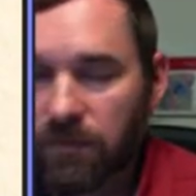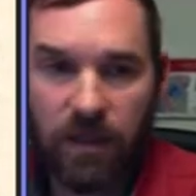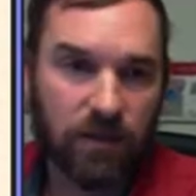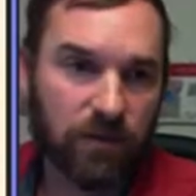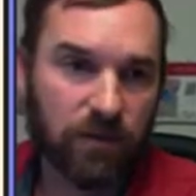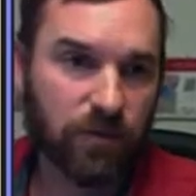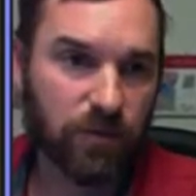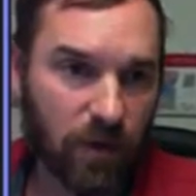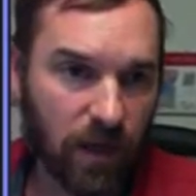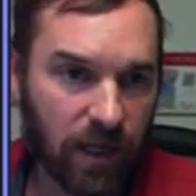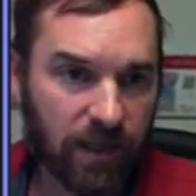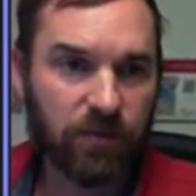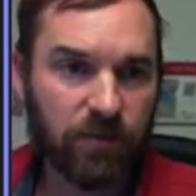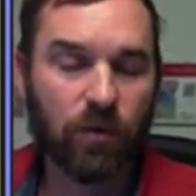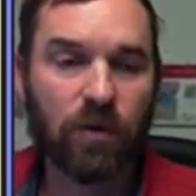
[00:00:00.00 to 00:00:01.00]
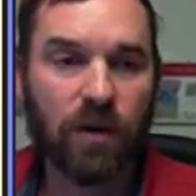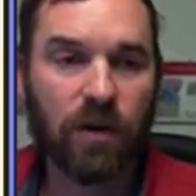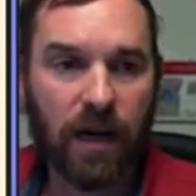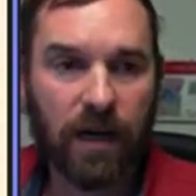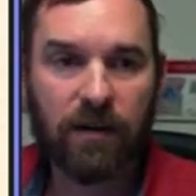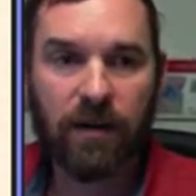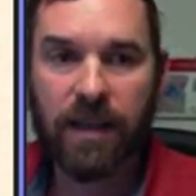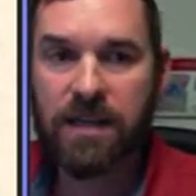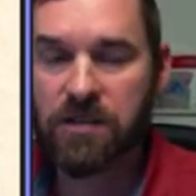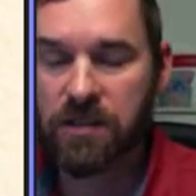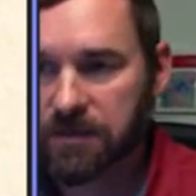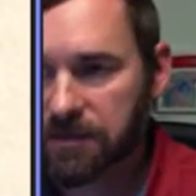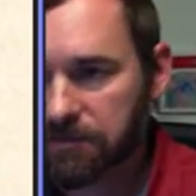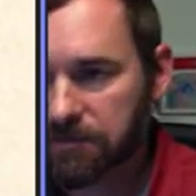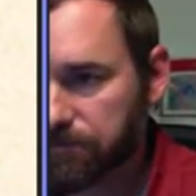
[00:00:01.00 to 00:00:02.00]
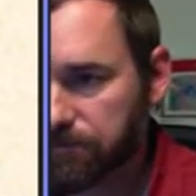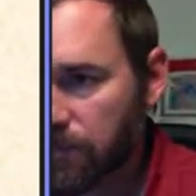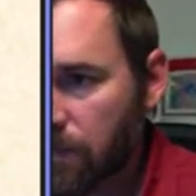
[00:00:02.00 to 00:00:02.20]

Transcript: either through us or our agents.